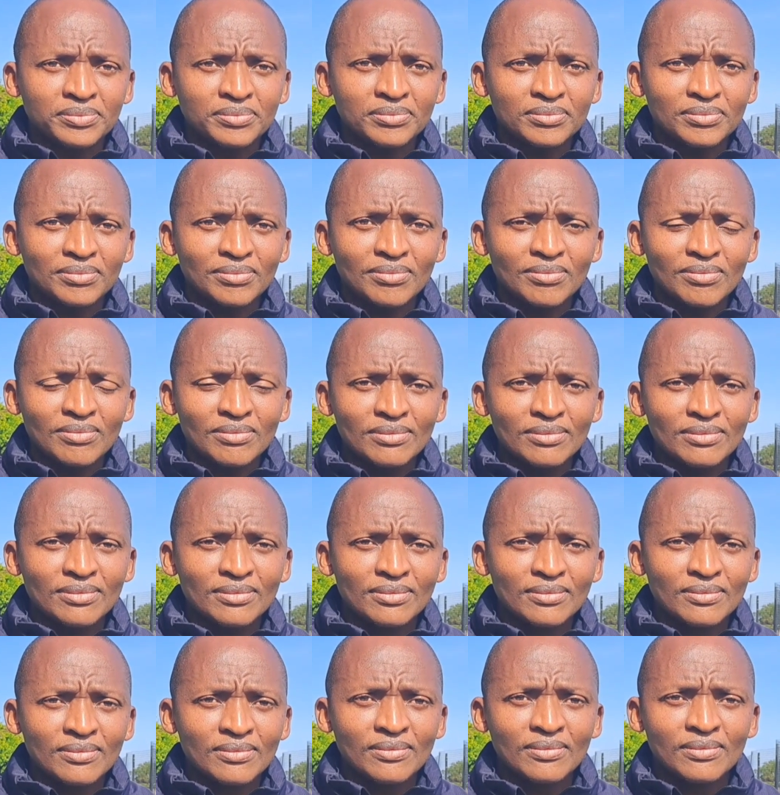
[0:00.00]
Now it's good to
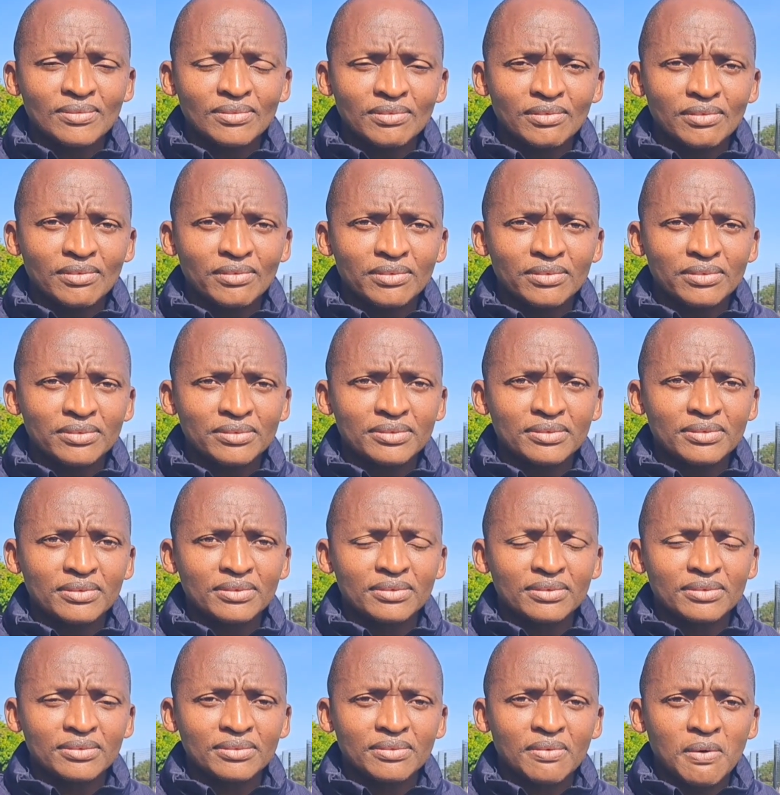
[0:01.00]
hear that
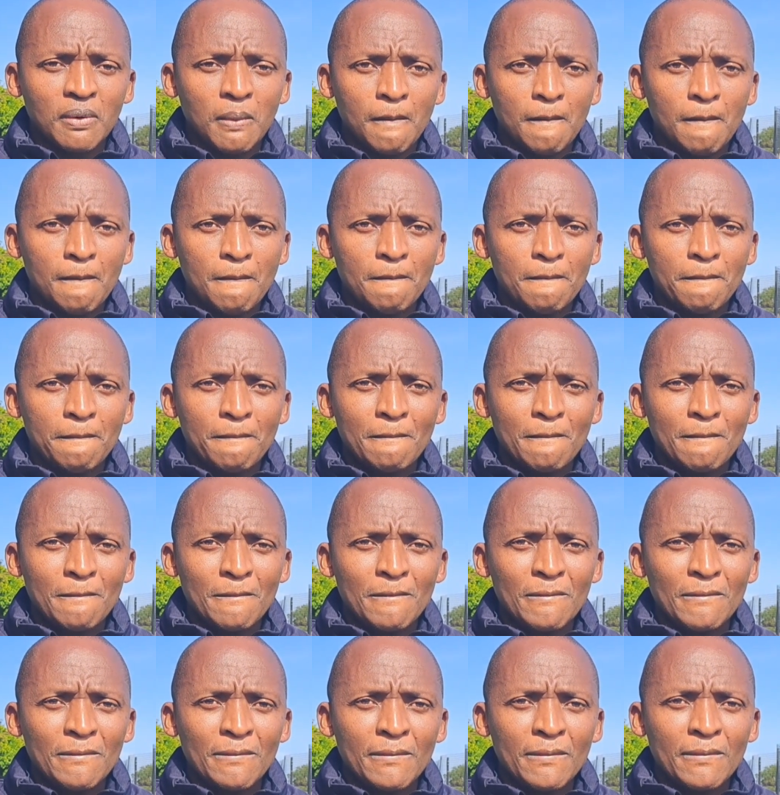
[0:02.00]
the
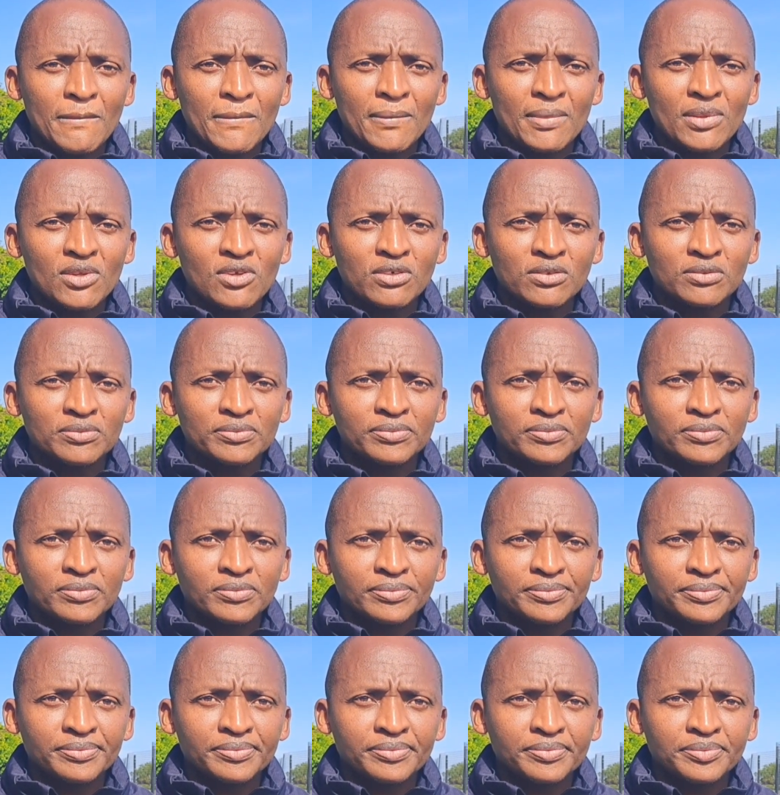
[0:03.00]
tournament has really played a
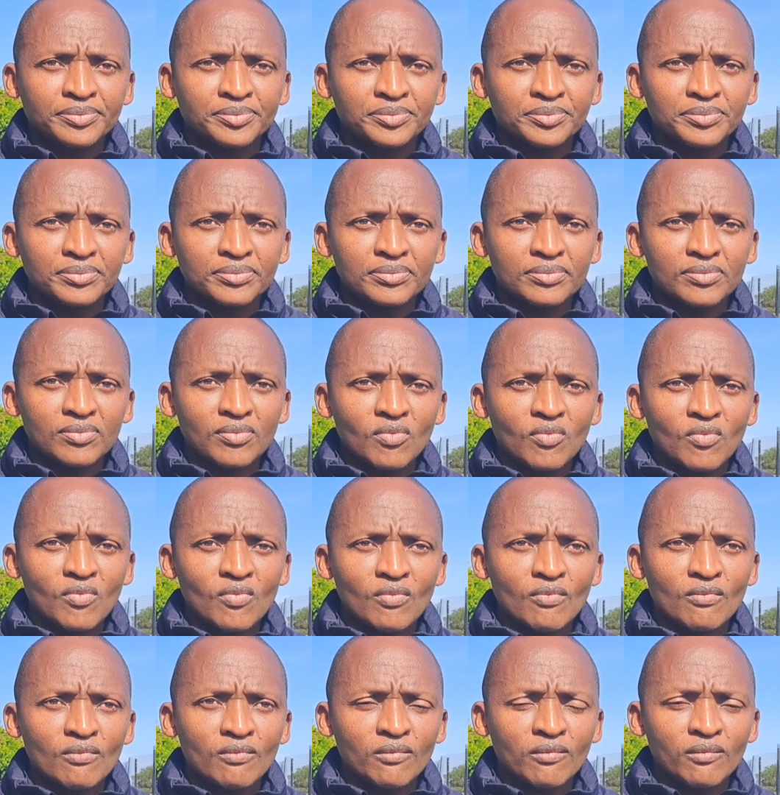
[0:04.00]
big role in this
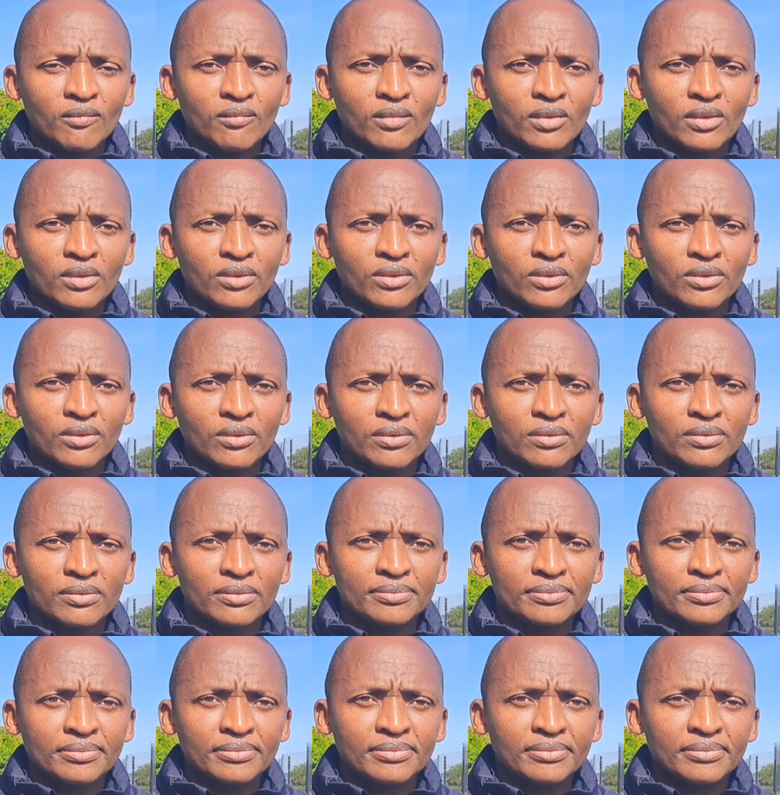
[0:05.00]
community
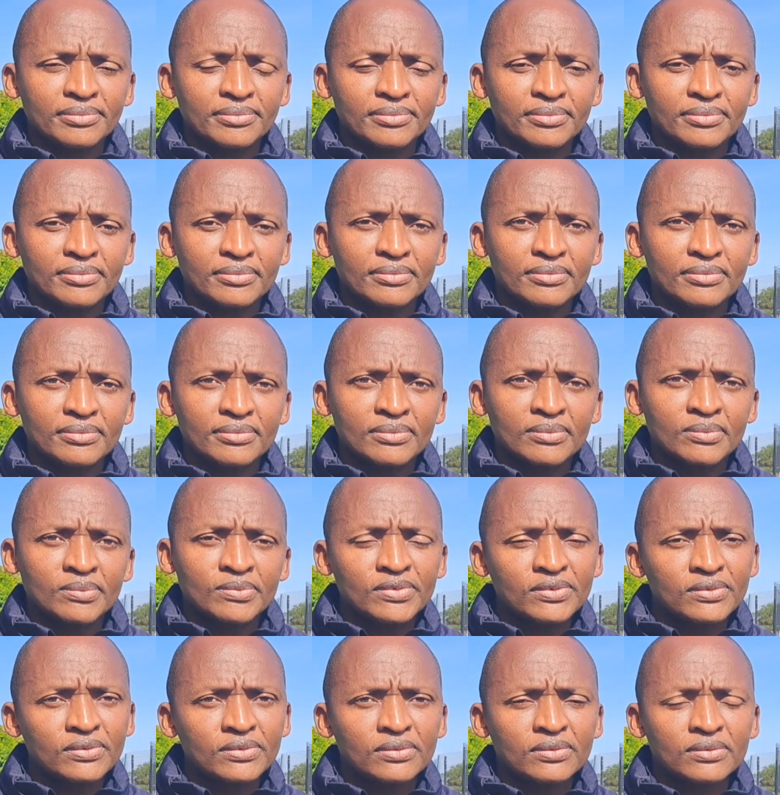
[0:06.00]
and touching
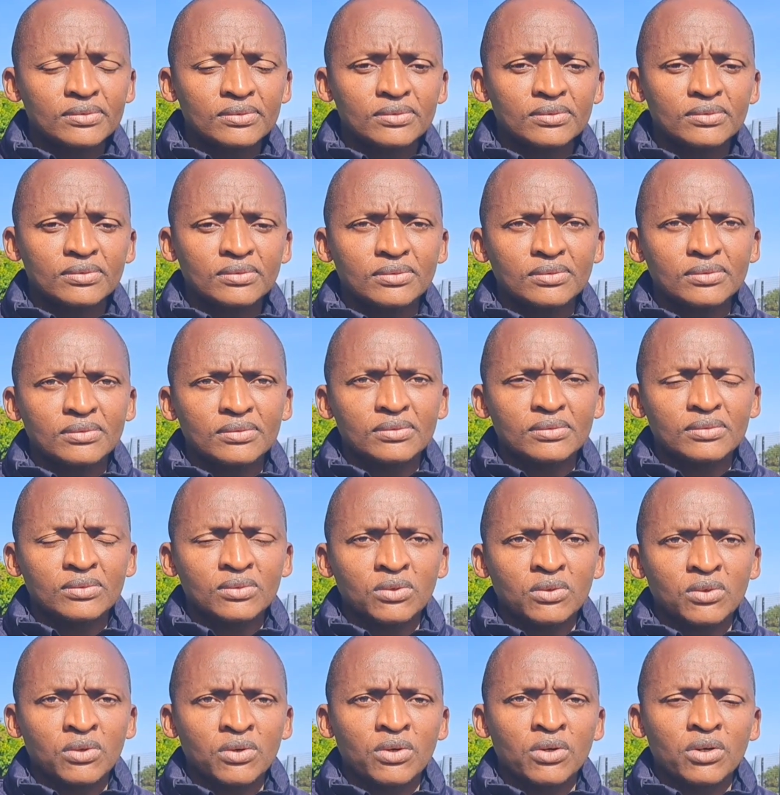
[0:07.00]
lives of so many
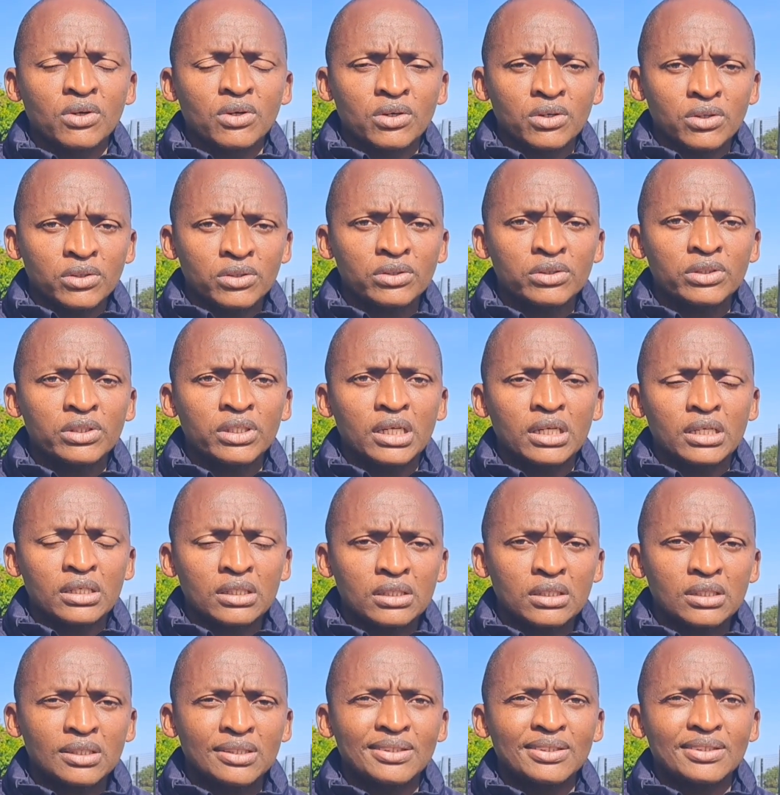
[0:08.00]
football players, and I think
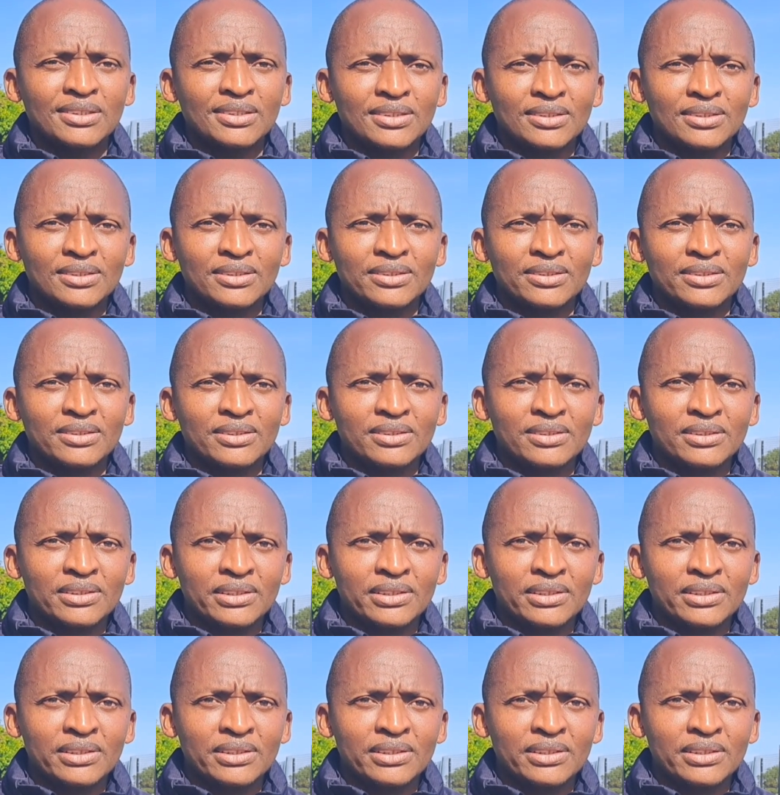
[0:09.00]
especially the youth.